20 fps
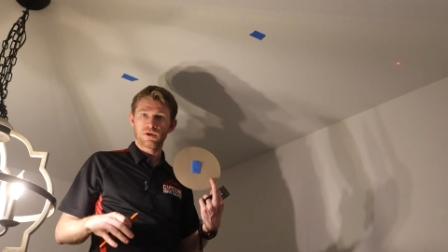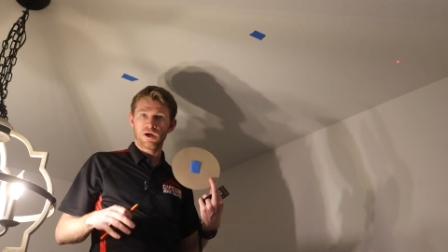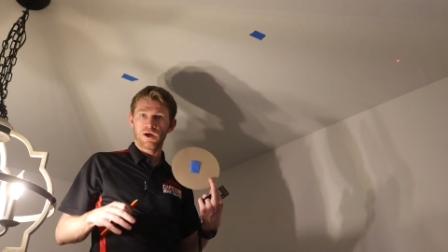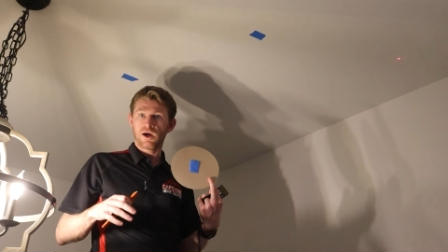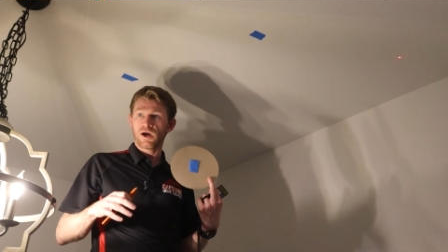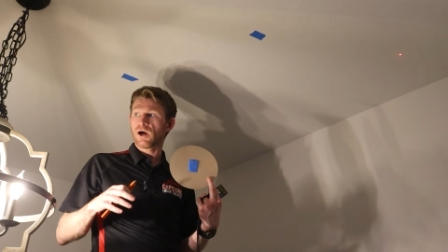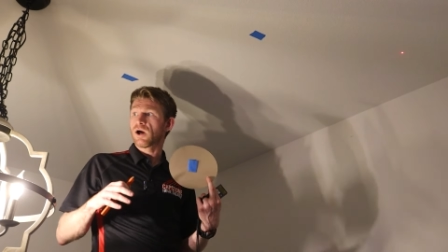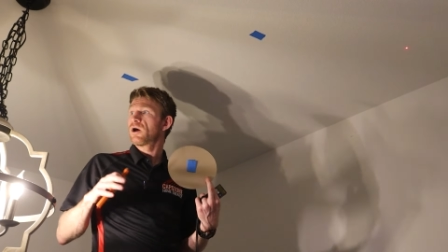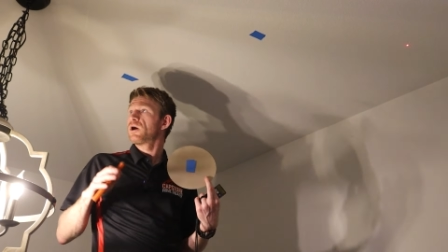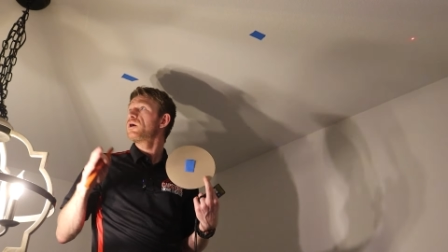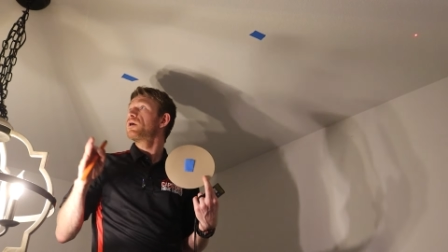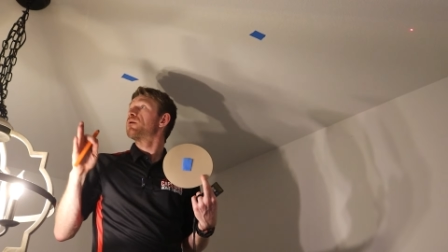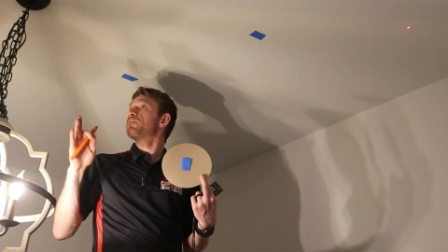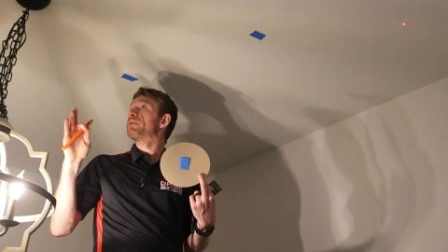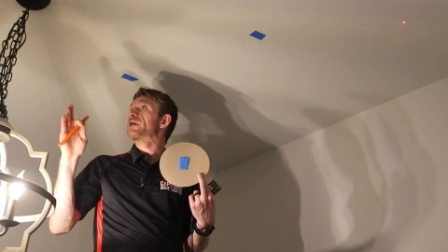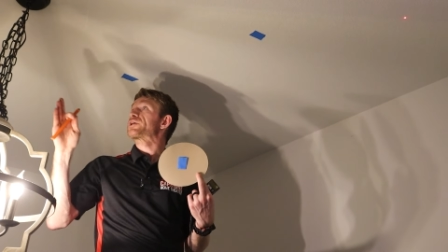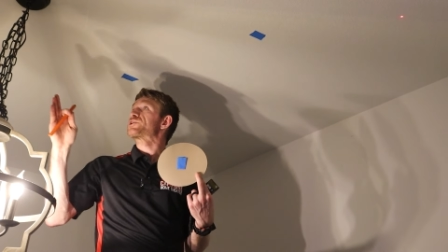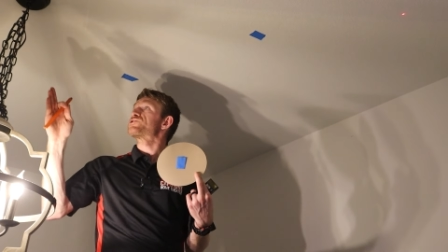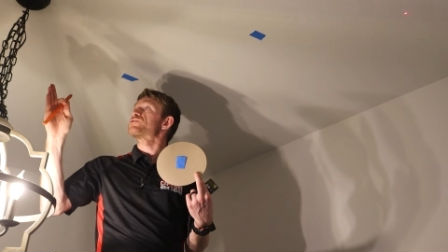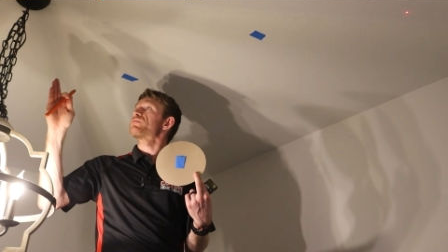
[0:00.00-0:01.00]
Uh,
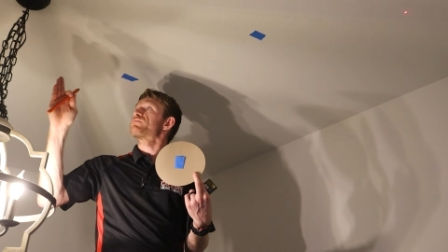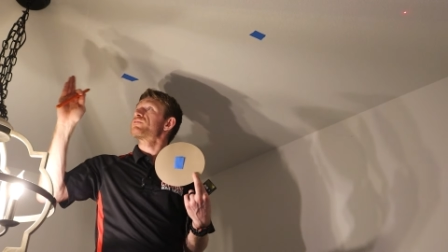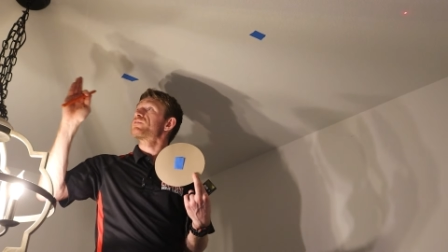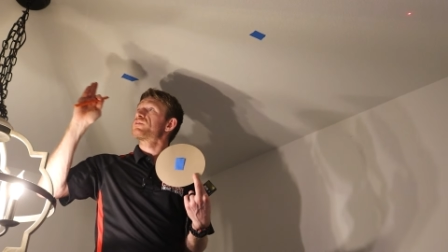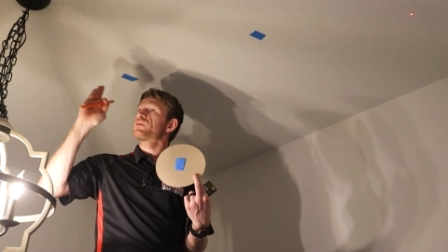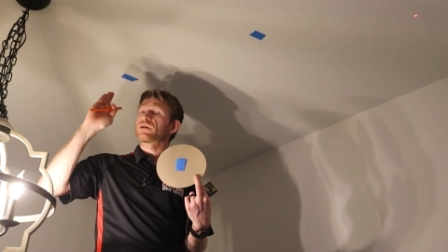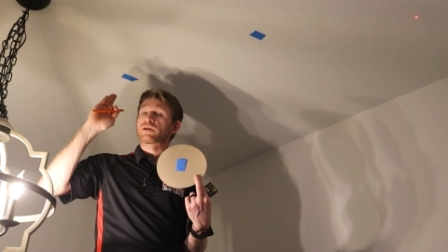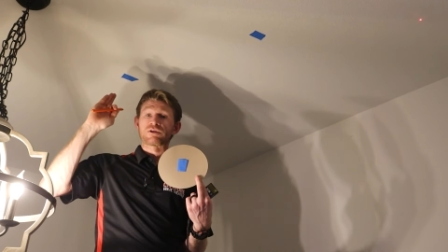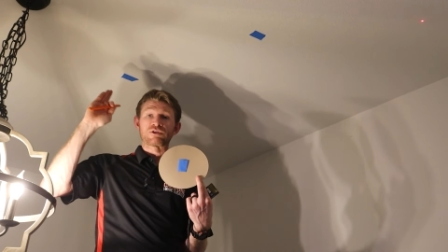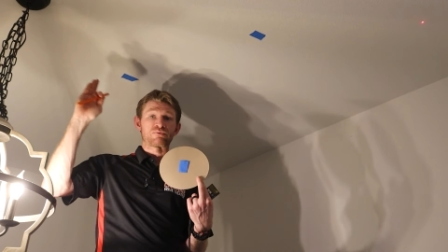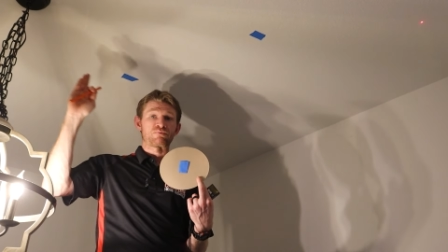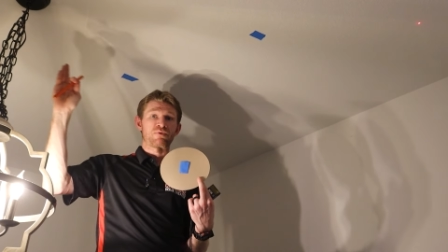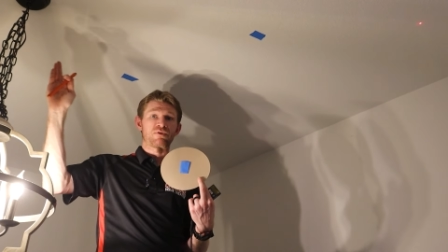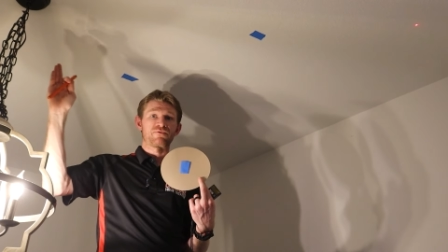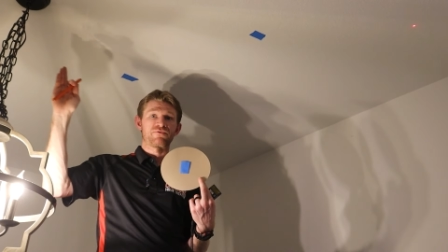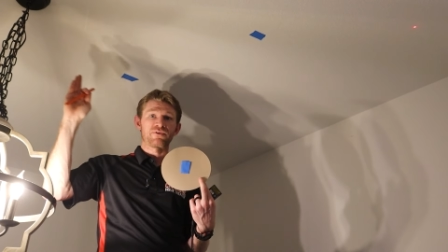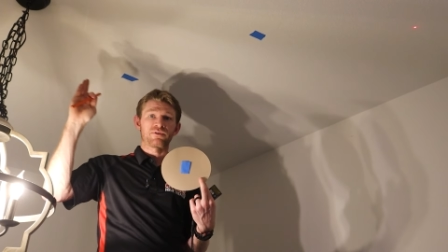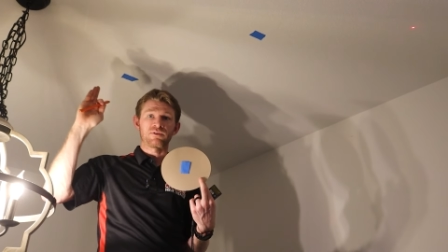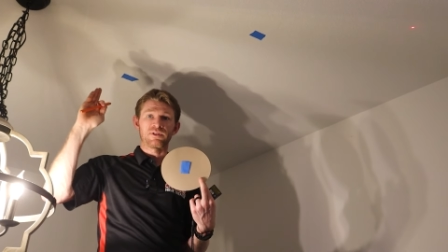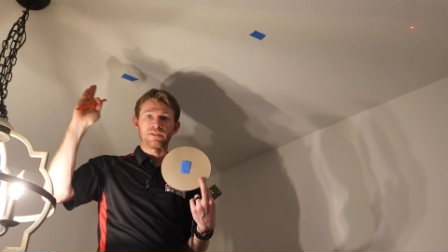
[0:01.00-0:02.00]
make sure everything is
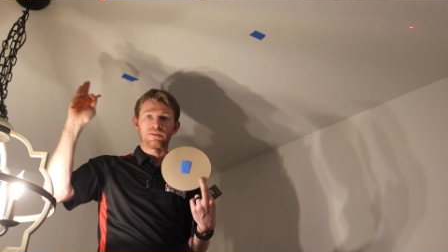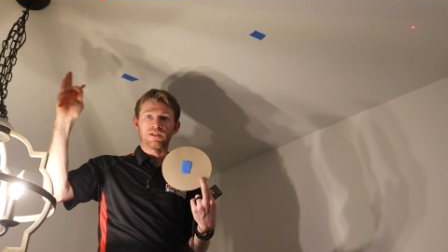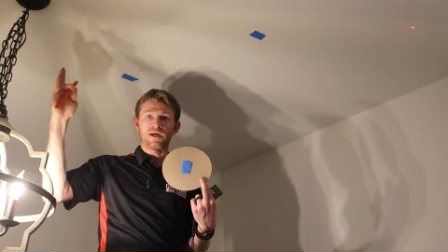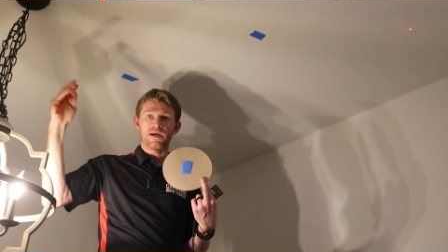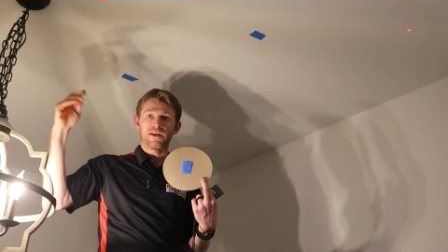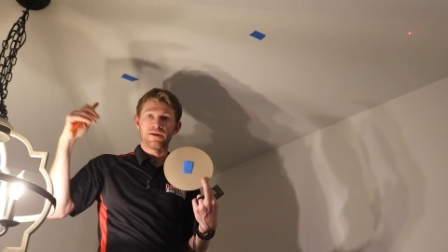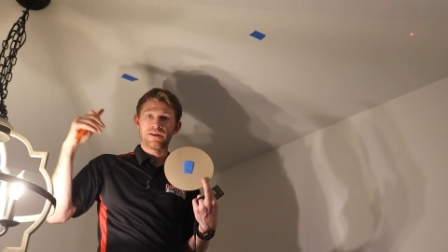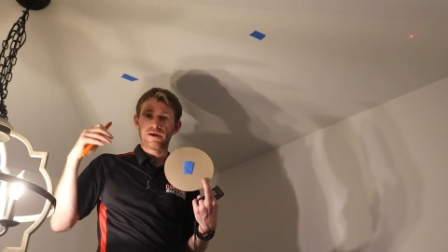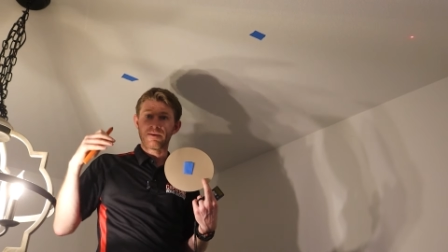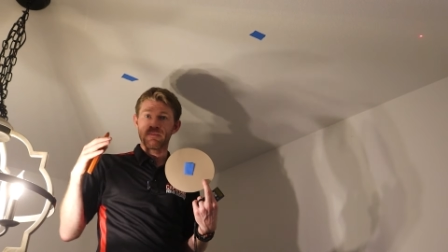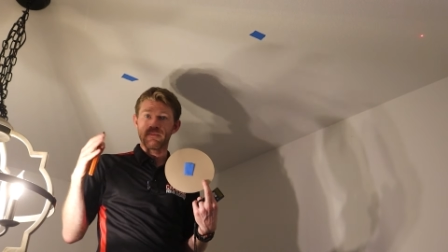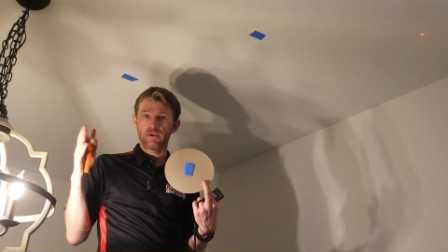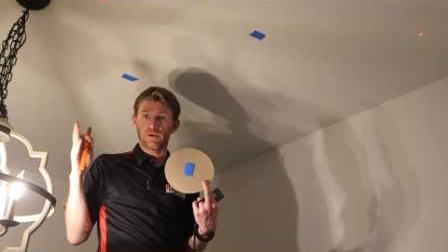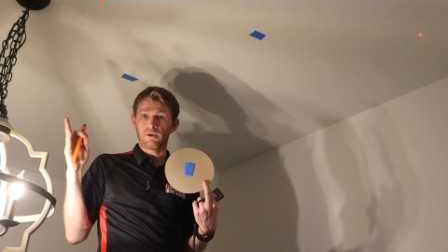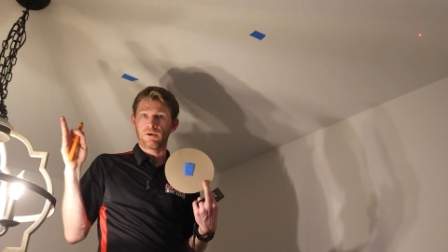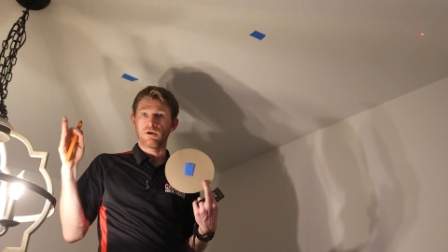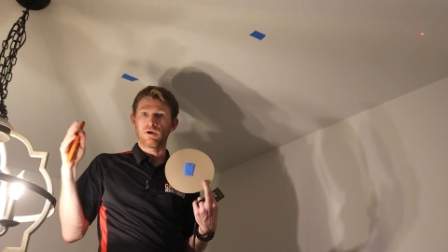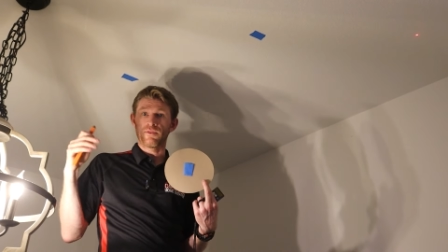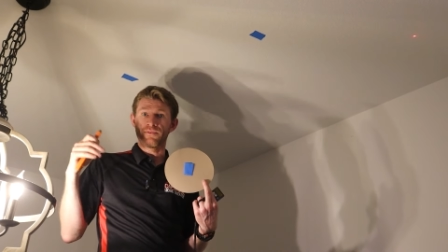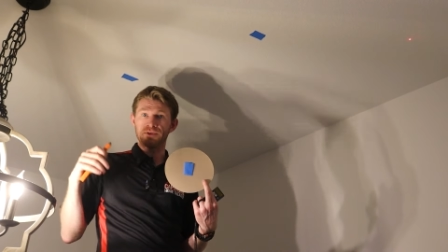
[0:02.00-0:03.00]
perfectly lined up
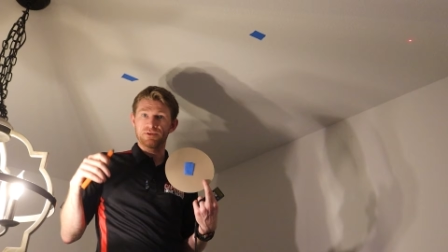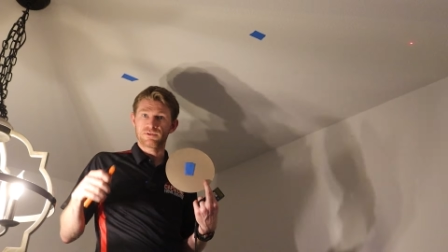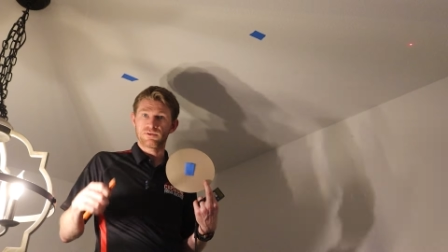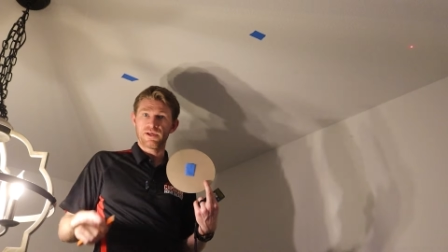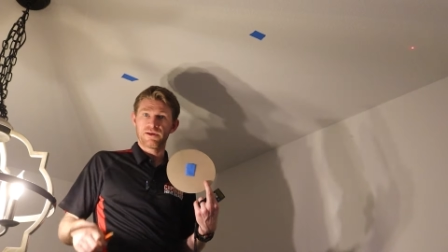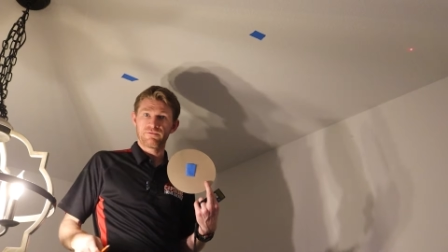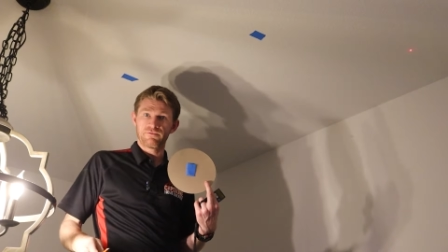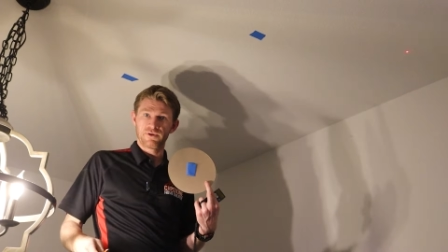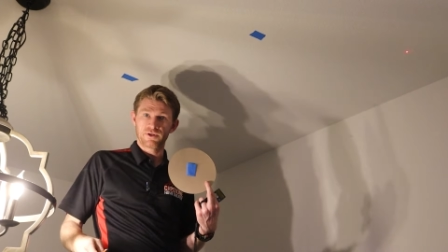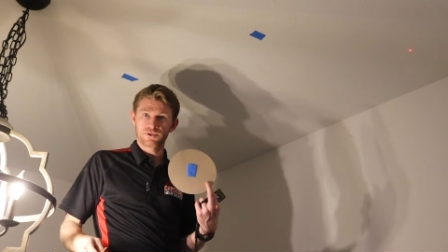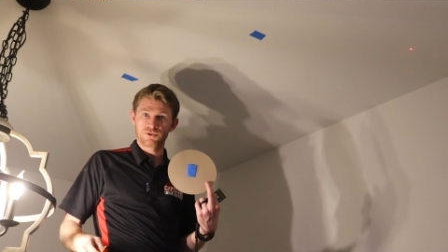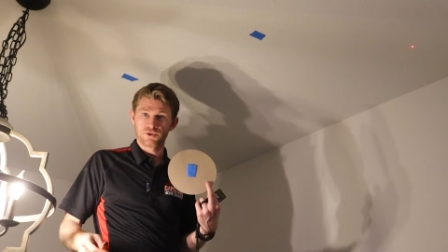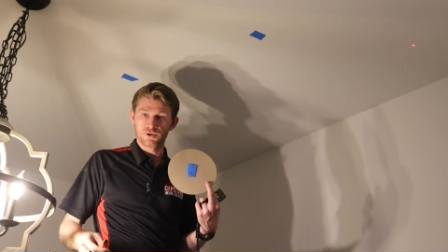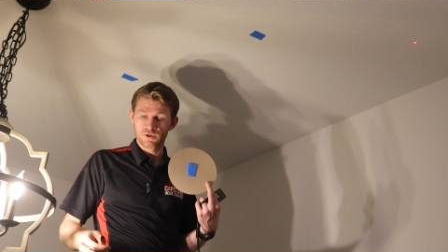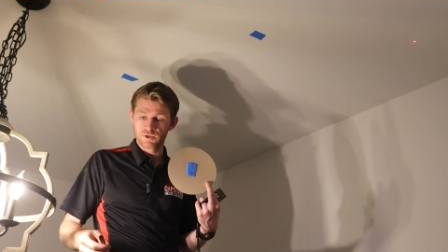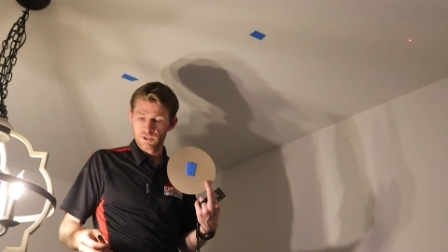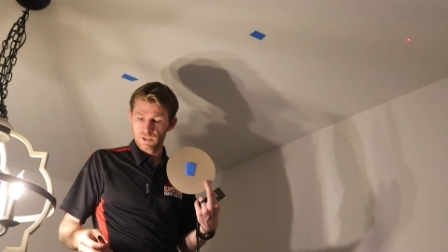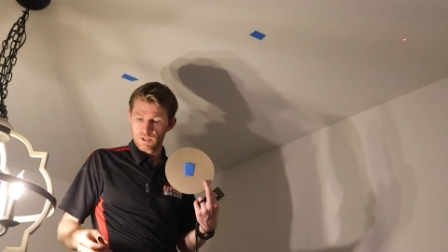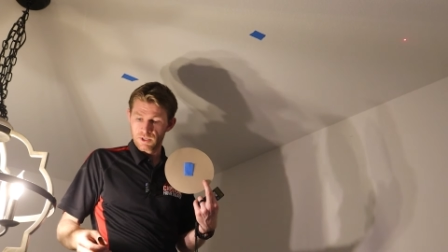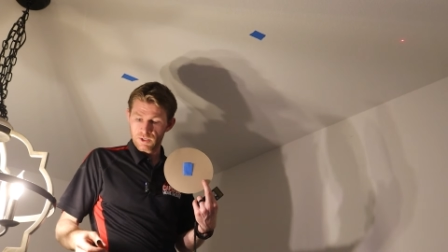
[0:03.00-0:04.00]
uh, on this light
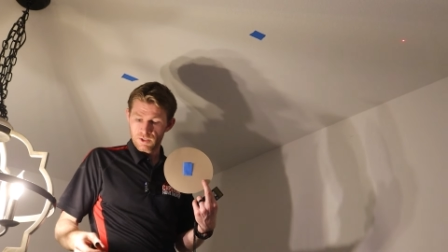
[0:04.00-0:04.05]
fixture.